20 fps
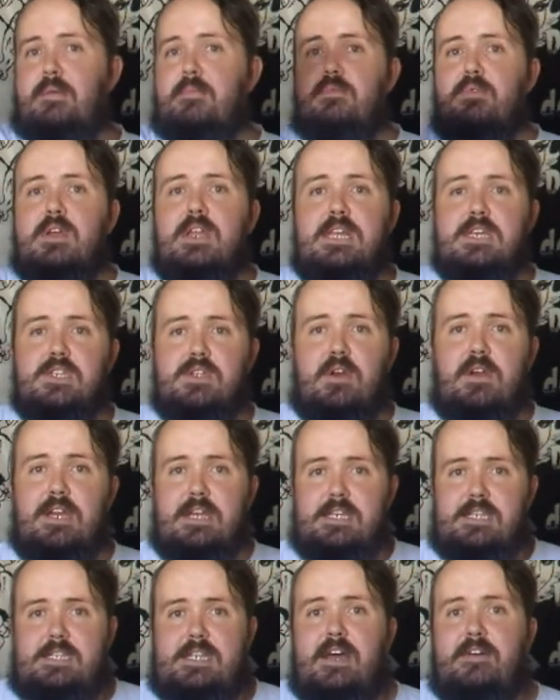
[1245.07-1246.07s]
I'm really sorry
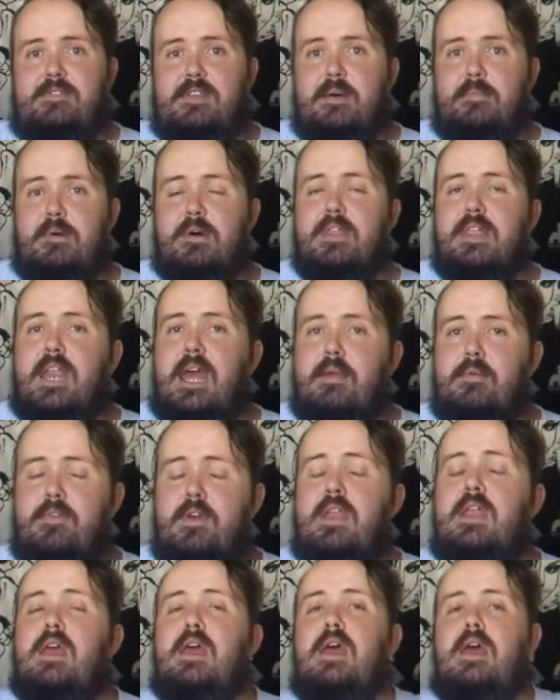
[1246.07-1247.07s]
I stuffed up on the name of
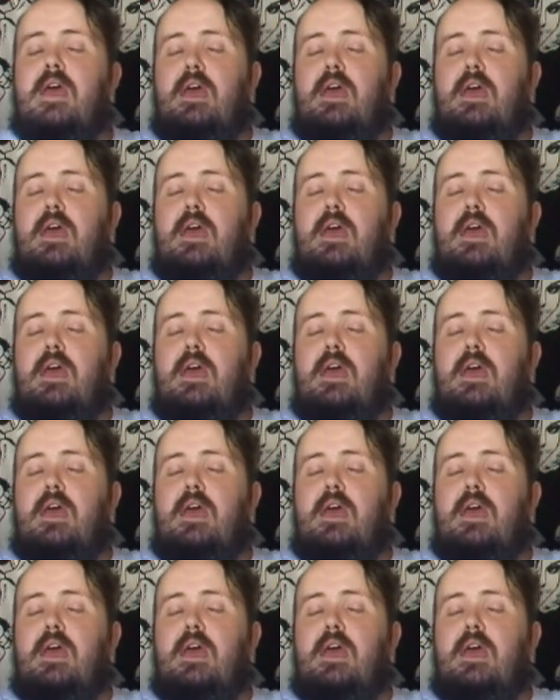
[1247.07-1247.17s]
it.